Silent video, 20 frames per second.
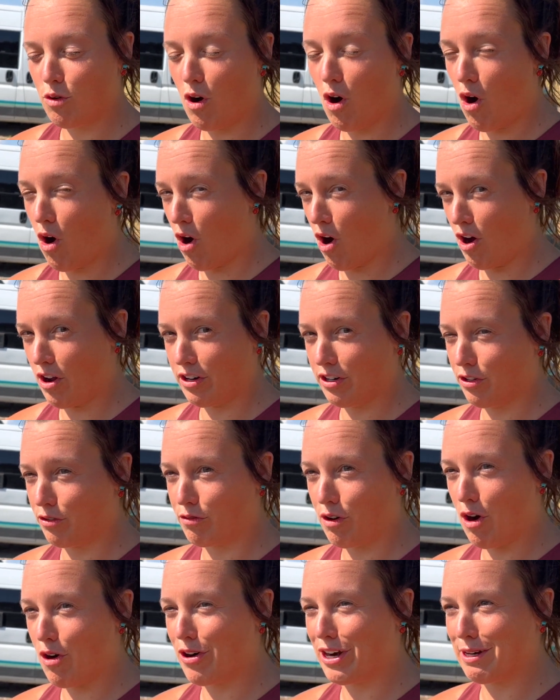on the
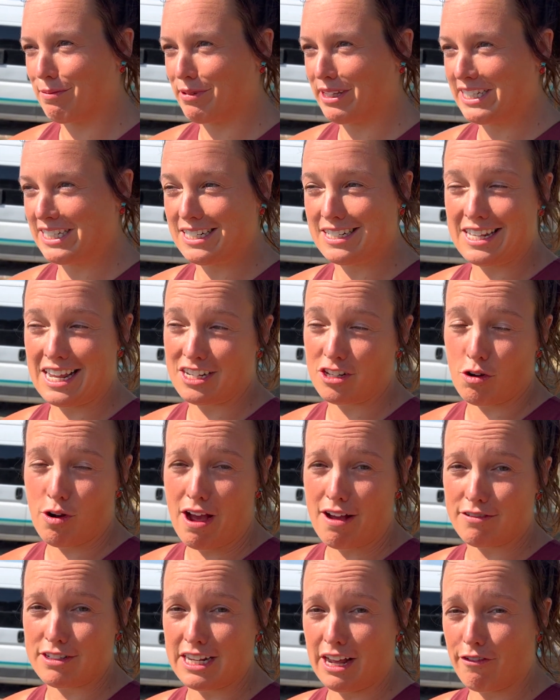road in places that don't
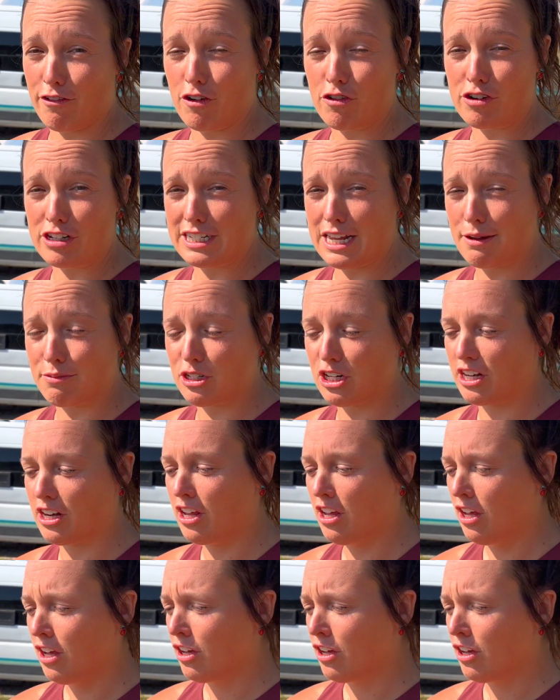have cell phone reception